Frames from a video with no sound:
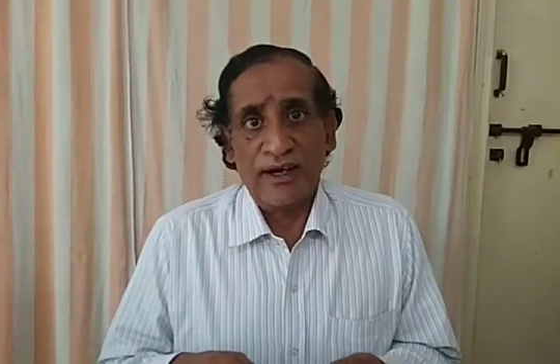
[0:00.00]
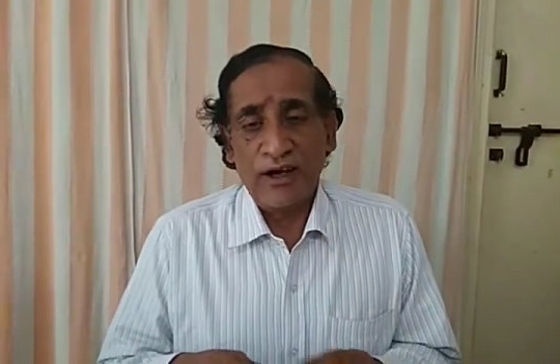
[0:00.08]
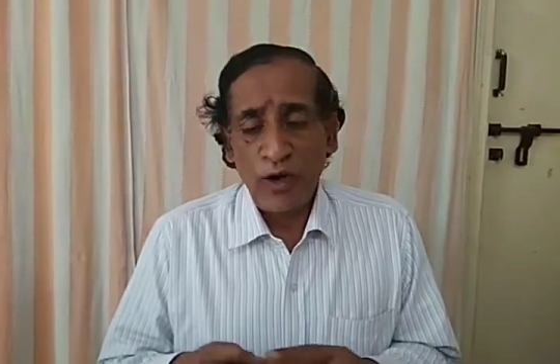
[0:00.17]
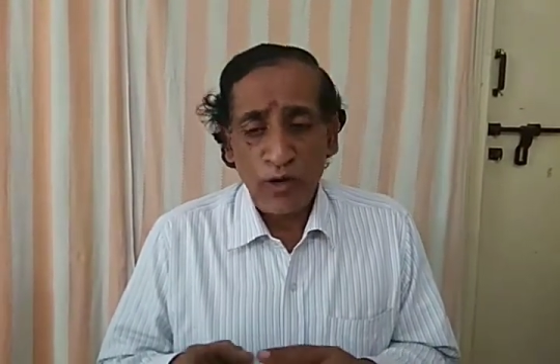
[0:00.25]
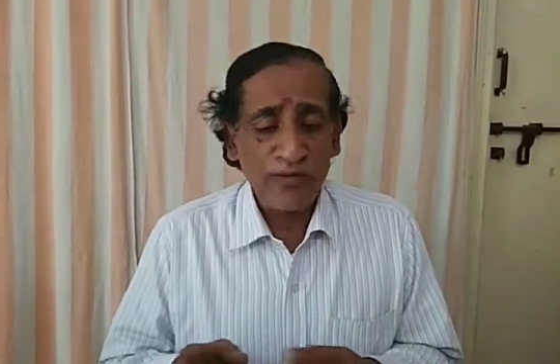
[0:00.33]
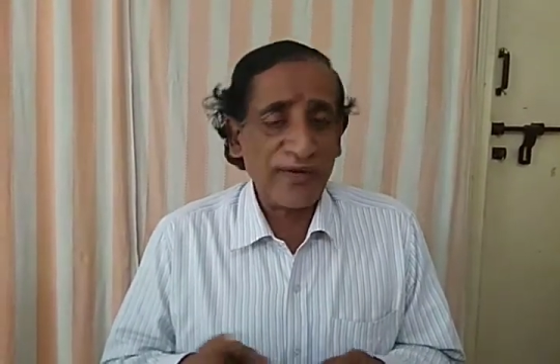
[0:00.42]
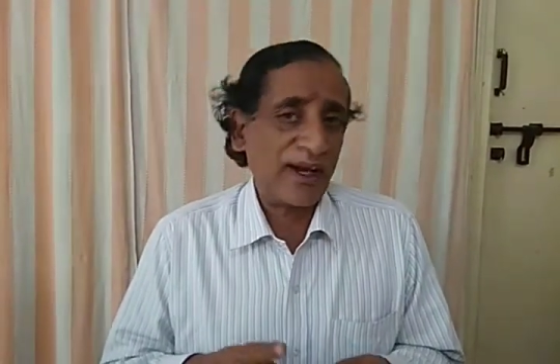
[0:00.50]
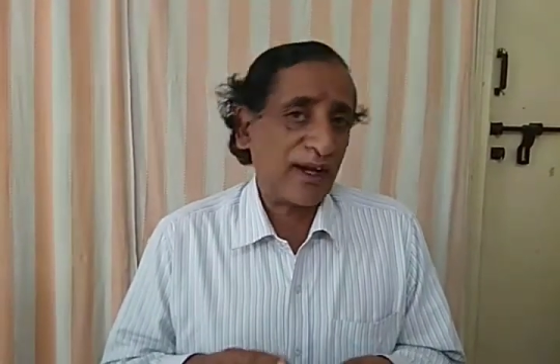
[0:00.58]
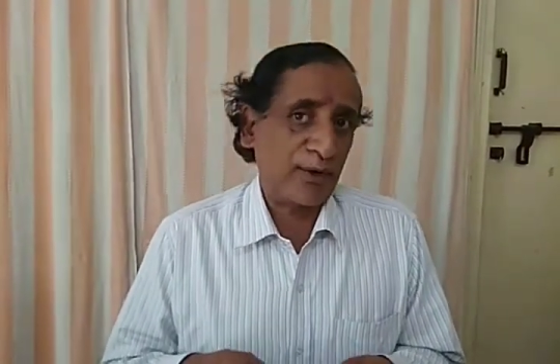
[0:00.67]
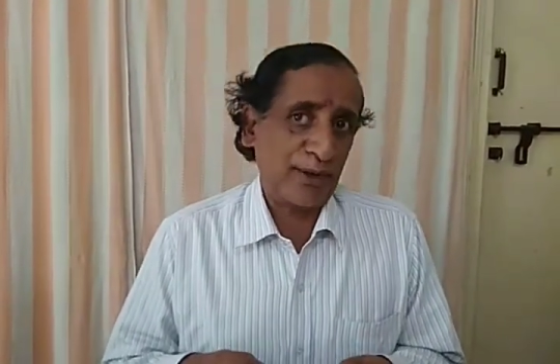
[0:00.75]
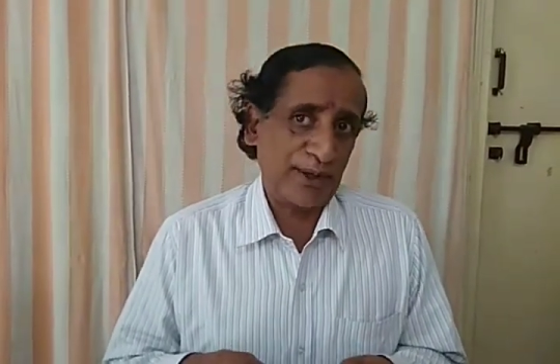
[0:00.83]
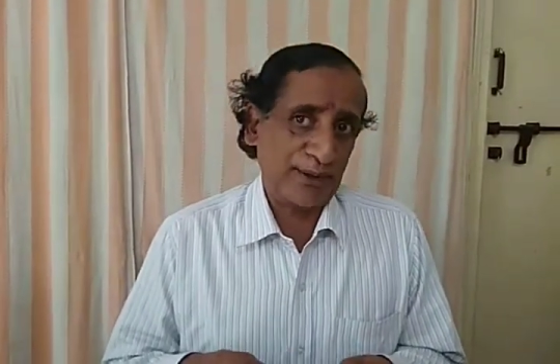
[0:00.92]
How we are
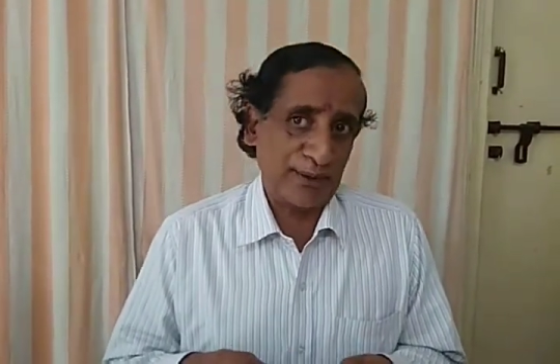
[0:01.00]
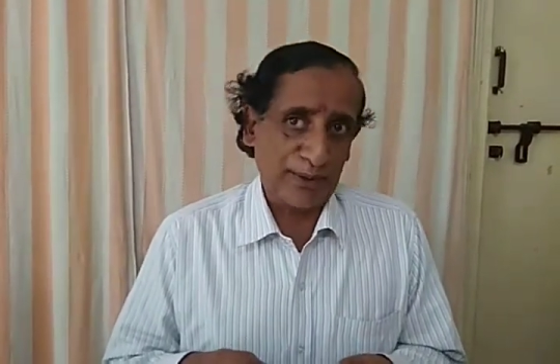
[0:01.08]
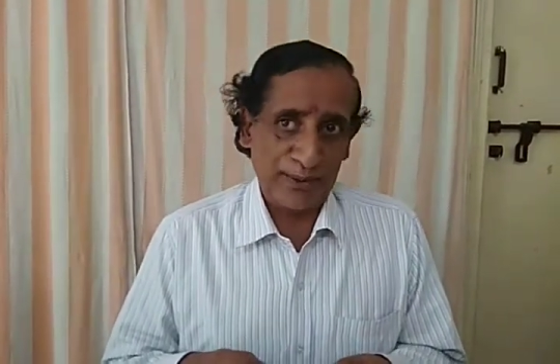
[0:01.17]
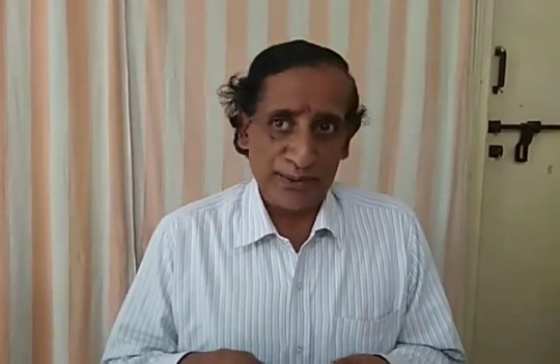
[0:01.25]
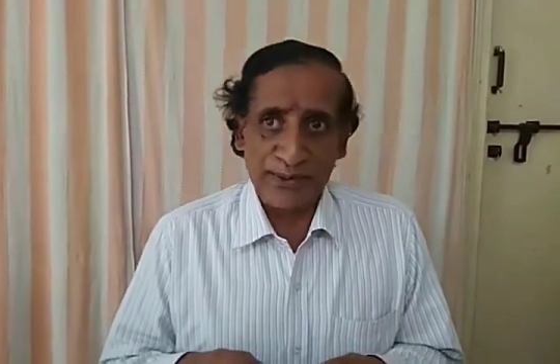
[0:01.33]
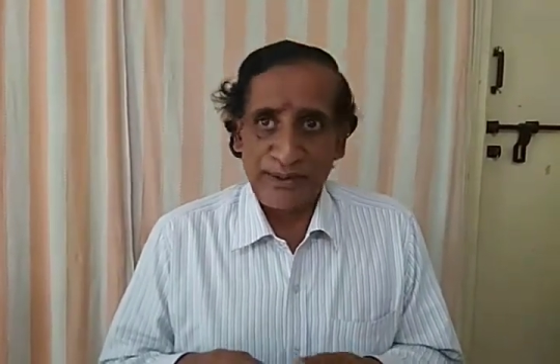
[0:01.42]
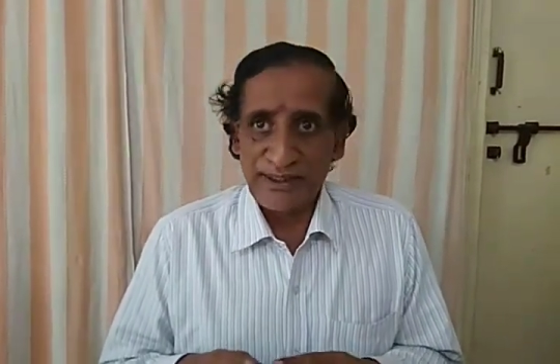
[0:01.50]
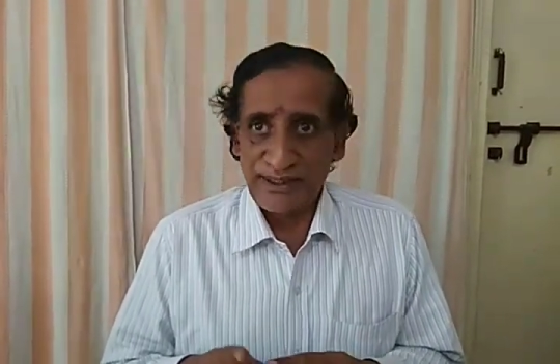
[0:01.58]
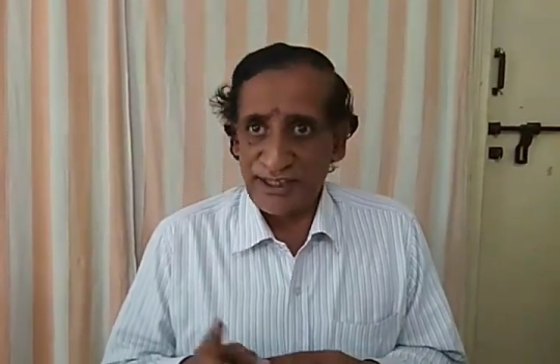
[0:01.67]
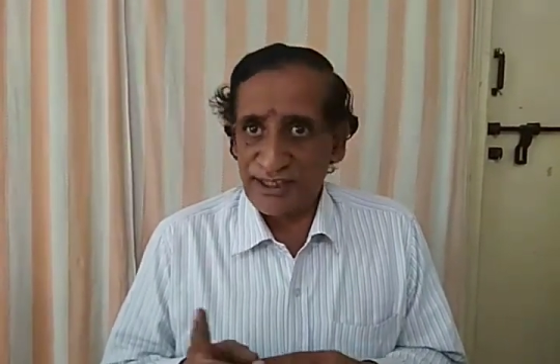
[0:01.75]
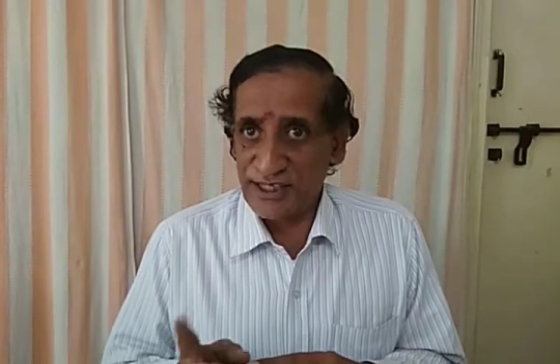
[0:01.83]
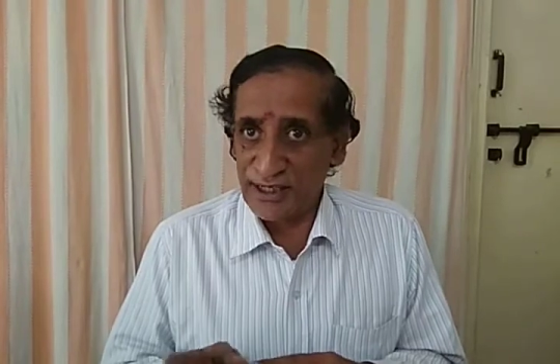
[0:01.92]
going to do
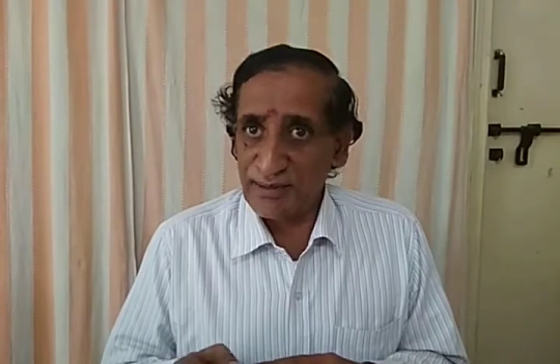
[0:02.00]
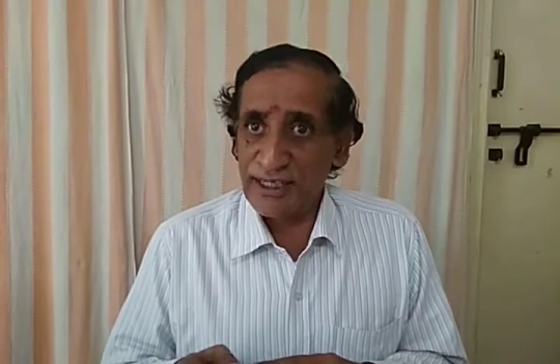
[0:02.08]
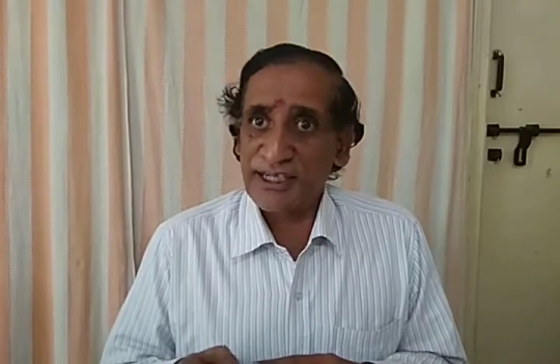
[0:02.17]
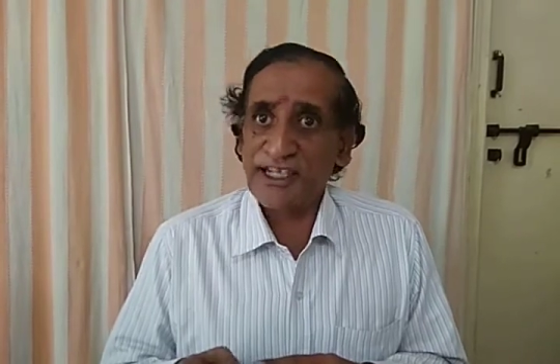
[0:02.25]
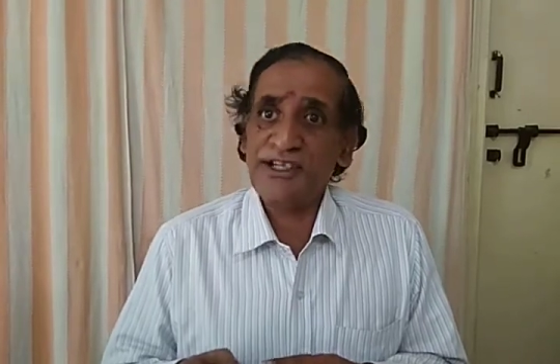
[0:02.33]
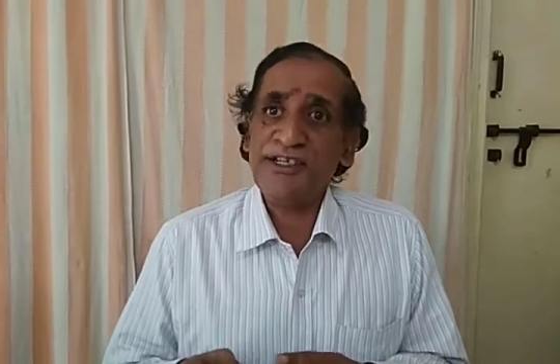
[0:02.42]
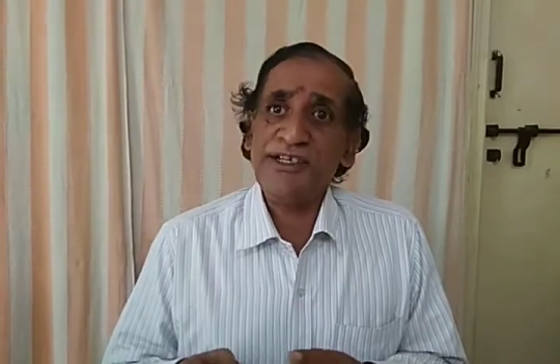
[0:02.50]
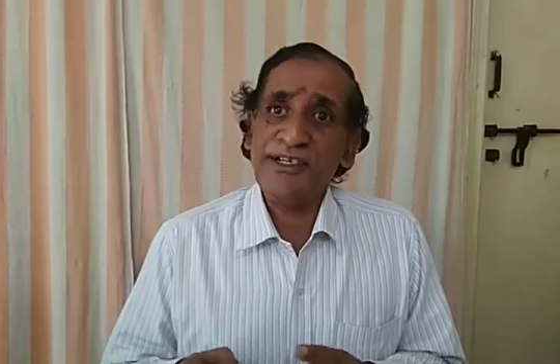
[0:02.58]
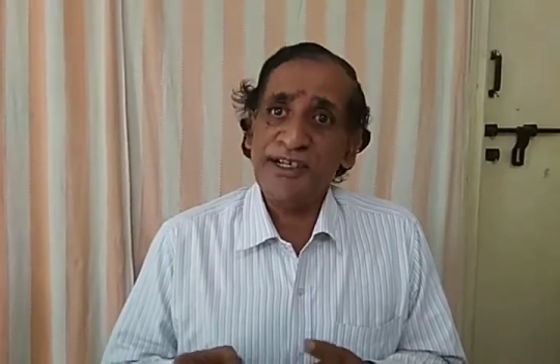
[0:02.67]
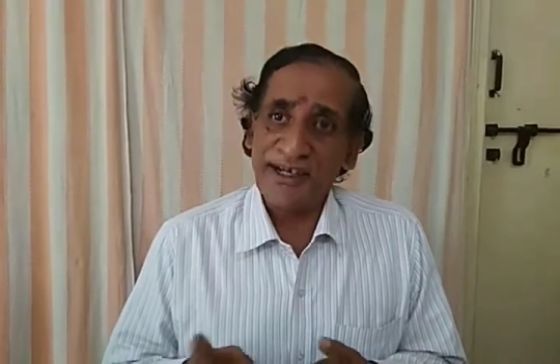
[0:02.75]
this sedimentation,